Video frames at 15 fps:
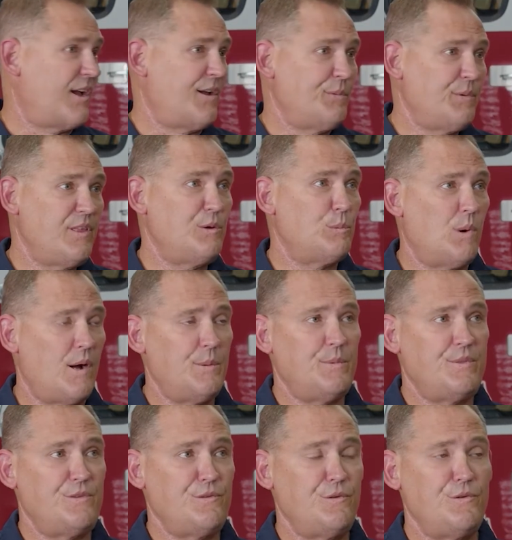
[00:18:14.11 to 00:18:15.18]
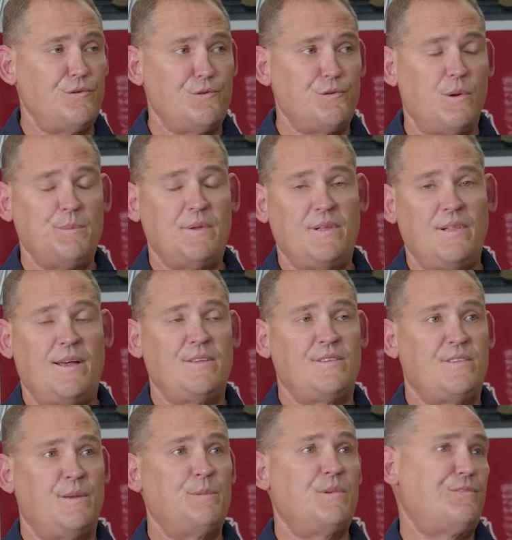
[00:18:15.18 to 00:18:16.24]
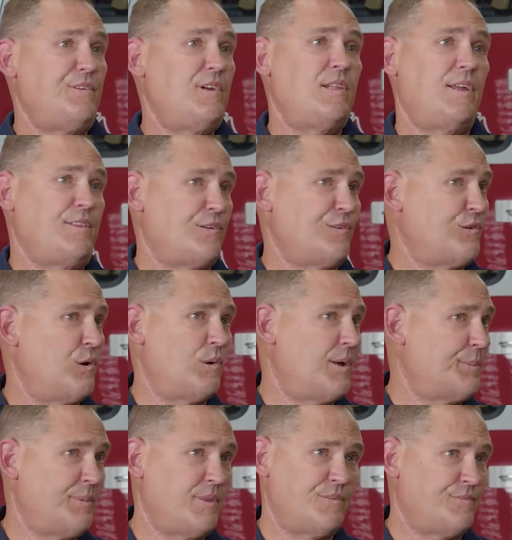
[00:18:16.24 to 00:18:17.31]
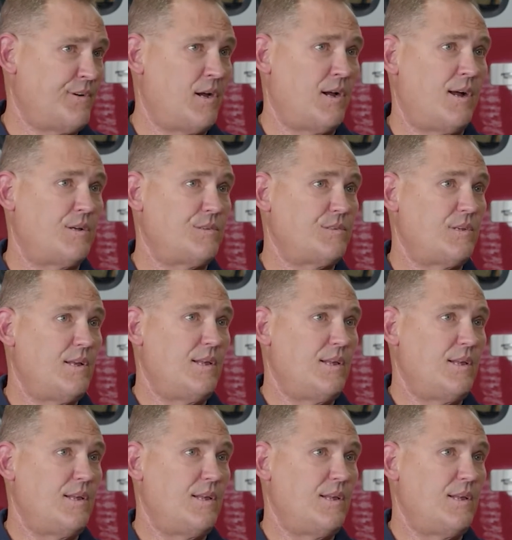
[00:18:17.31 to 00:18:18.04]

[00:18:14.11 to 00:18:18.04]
I really want when the students show up to class, them to feel like they're showing up at the firehouse.